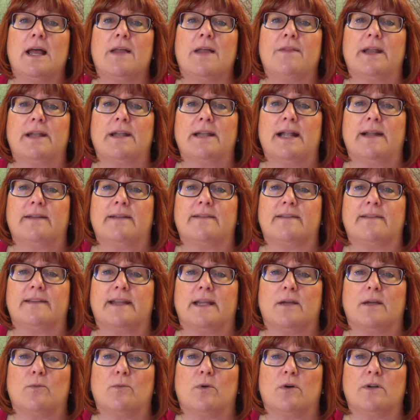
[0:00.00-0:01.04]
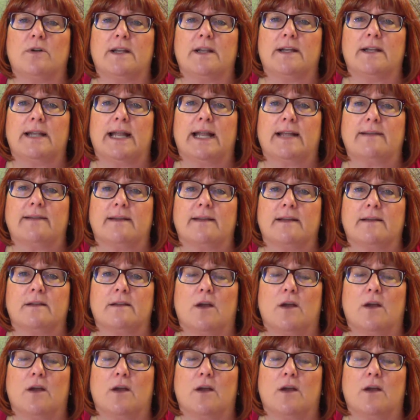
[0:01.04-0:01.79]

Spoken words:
Then let's see what the next thing.